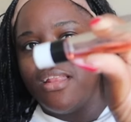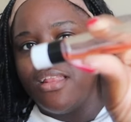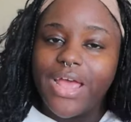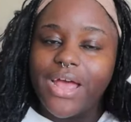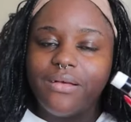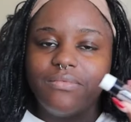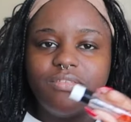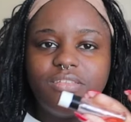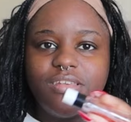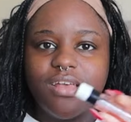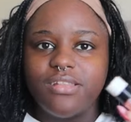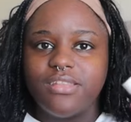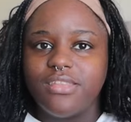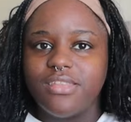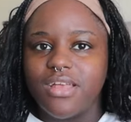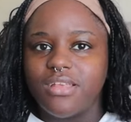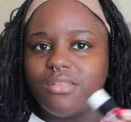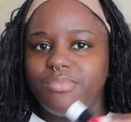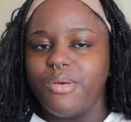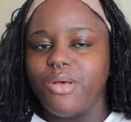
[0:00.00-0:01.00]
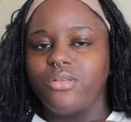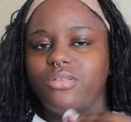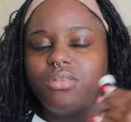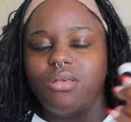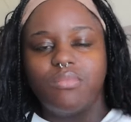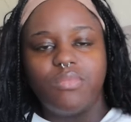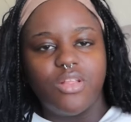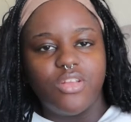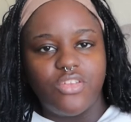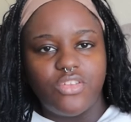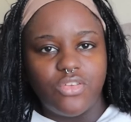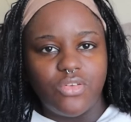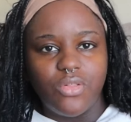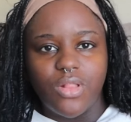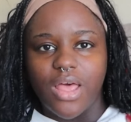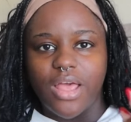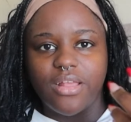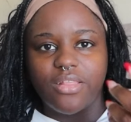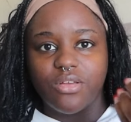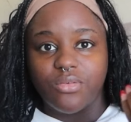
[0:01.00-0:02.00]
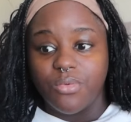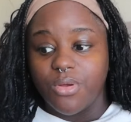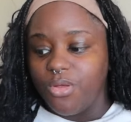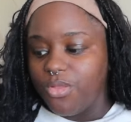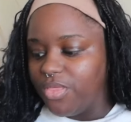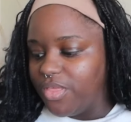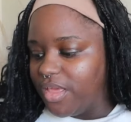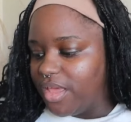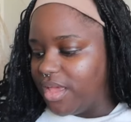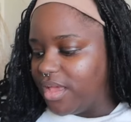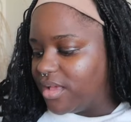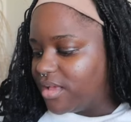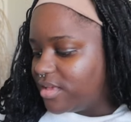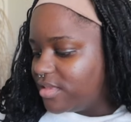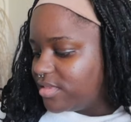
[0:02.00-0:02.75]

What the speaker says: They have scents that smell similar to like the real thing.